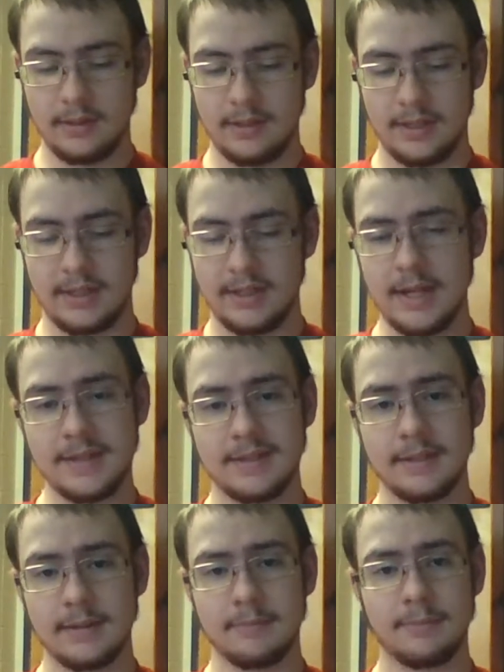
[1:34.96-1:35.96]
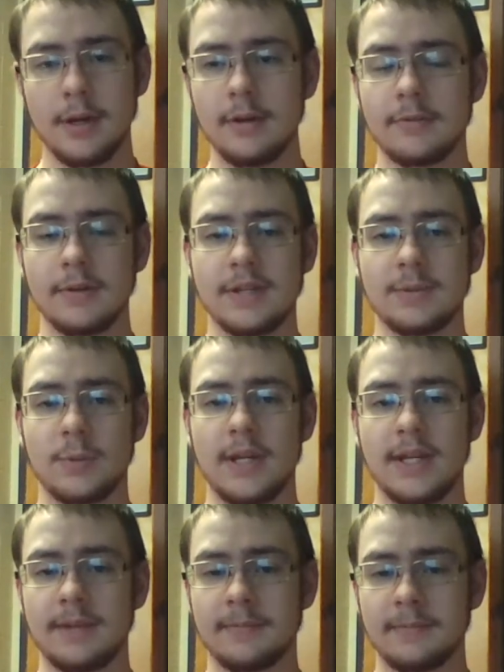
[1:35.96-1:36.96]
that's part of the reason
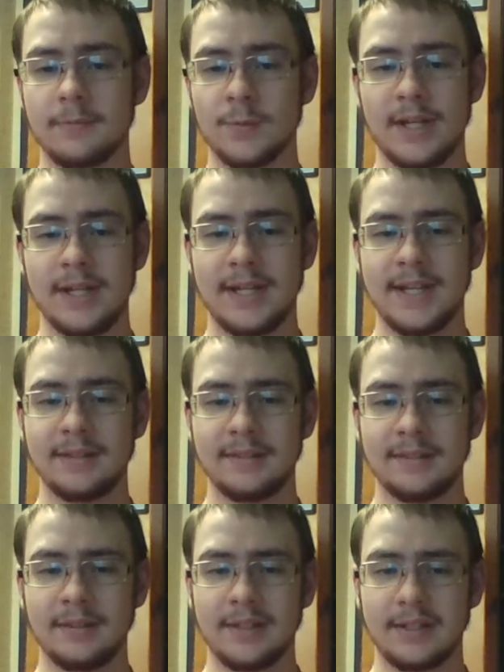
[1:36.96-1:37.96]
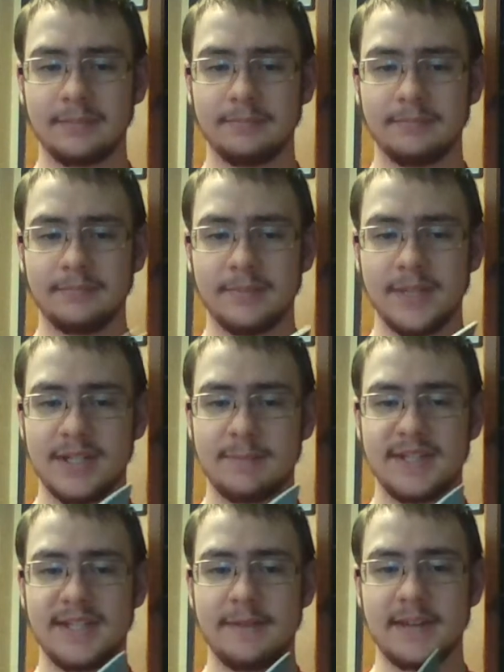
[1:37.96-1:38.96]
why you get the
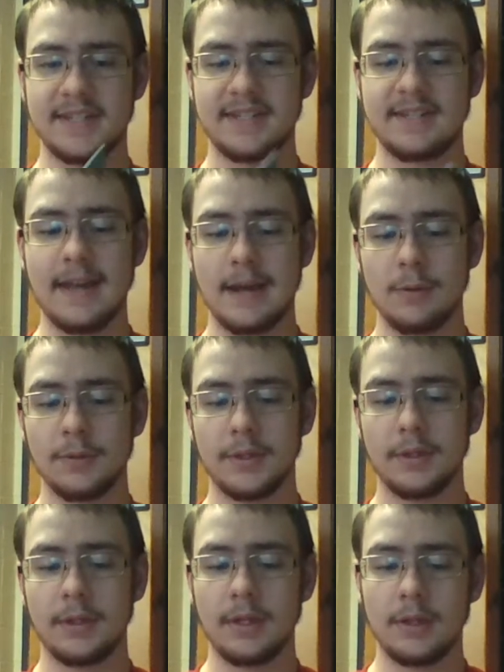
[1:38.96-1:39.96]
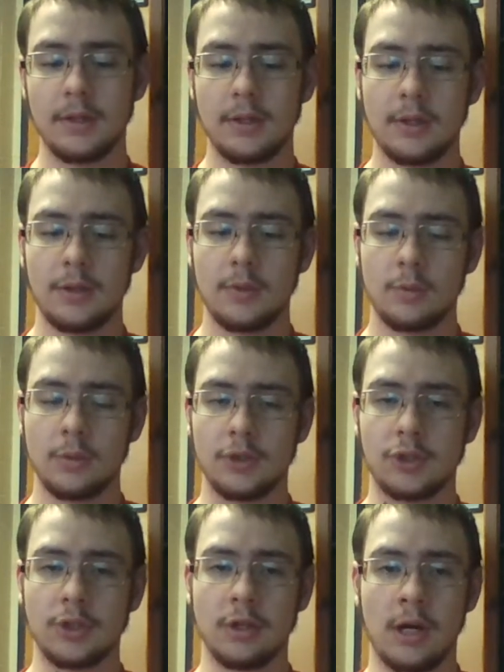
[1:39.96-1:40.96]
specific sound.
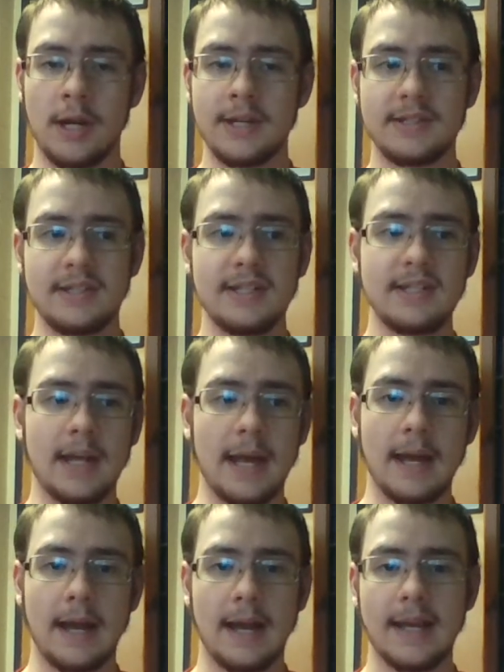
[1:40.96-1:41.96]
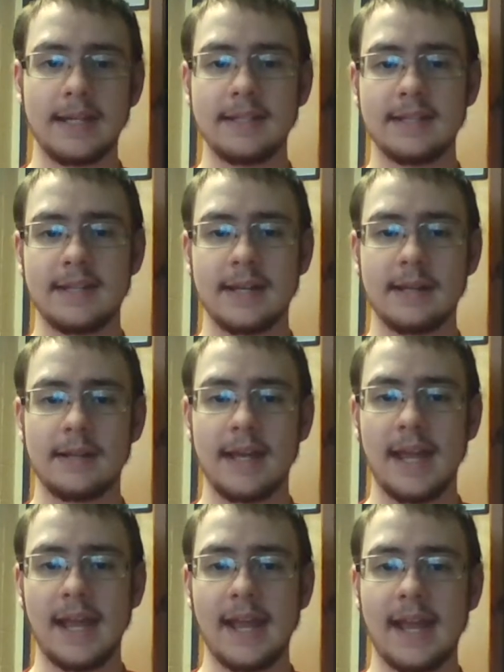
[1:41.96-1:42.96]
Which honestly, I can tell
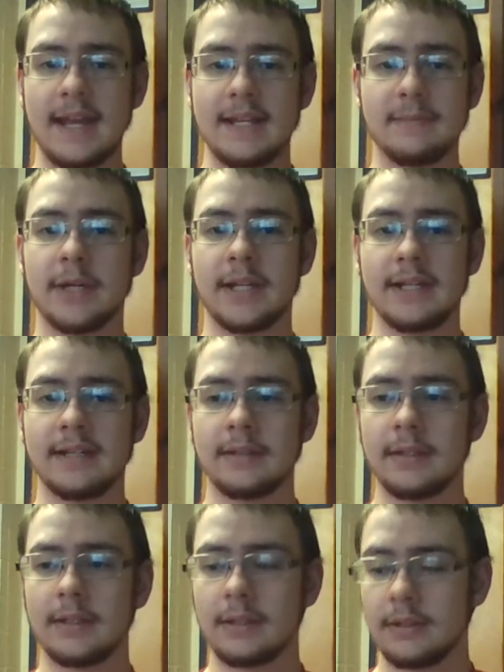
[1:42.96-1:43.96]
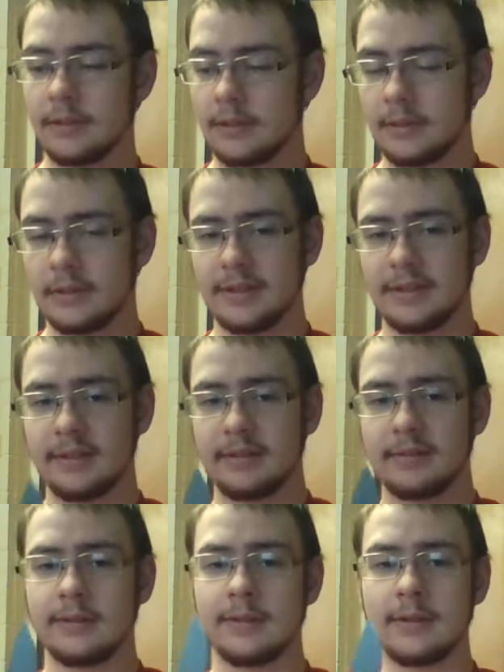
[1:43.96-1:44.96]
anybody at
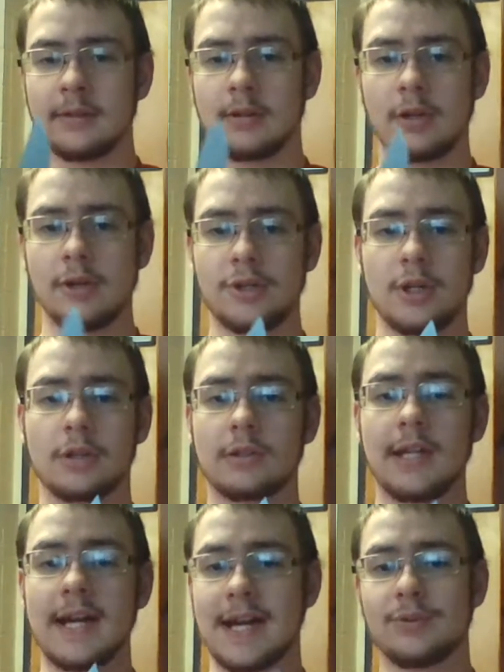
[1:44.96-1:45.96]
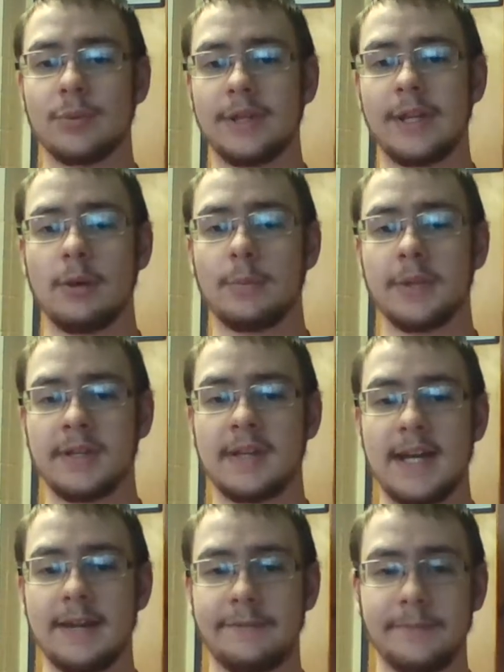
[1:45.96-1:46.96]
the Kershaw Clash when they open the
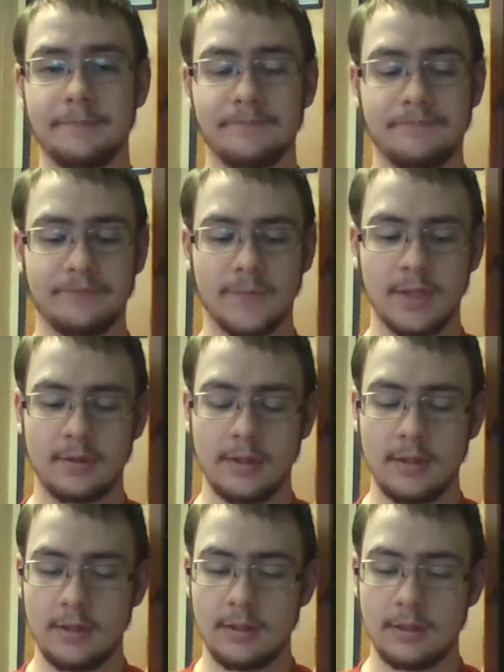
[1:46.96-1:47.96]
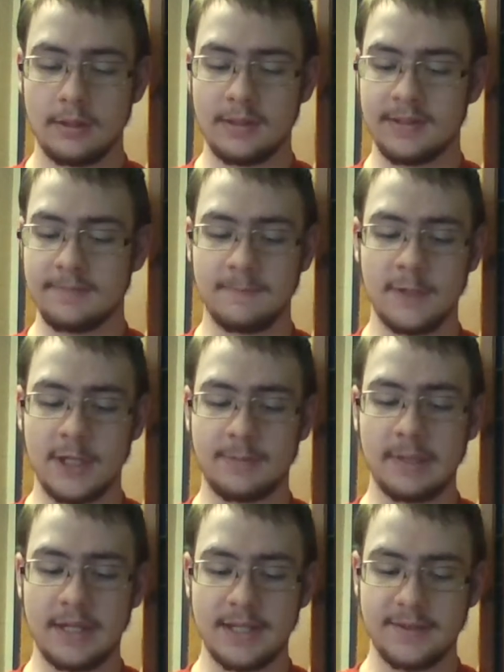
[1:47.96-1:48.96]
knife, just
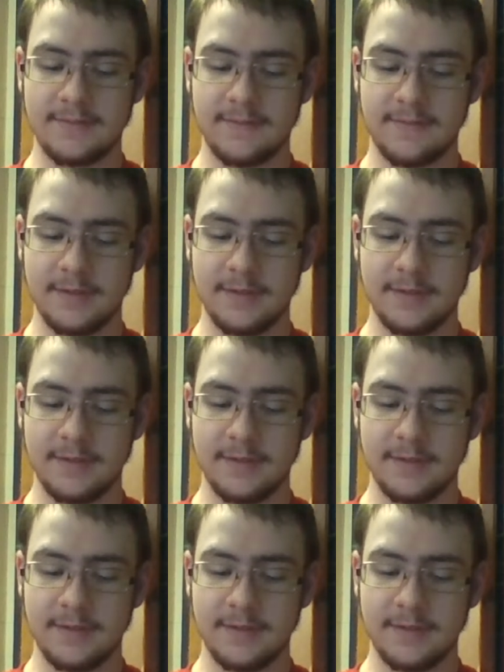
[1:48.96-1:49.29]
because of